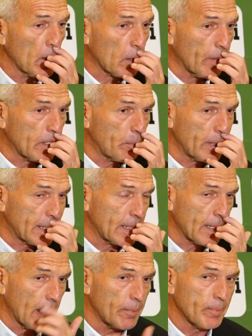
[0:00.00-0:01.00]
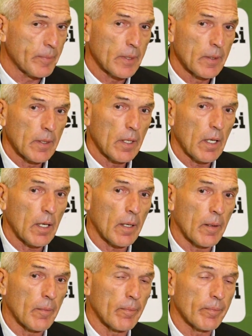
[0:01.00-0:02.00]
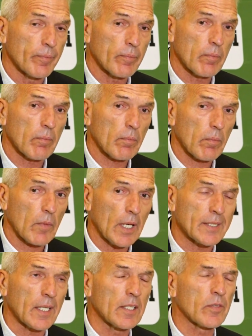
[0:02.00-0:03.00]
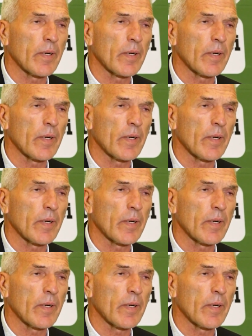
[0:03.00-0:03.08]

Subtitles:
quite a busy time. I think it's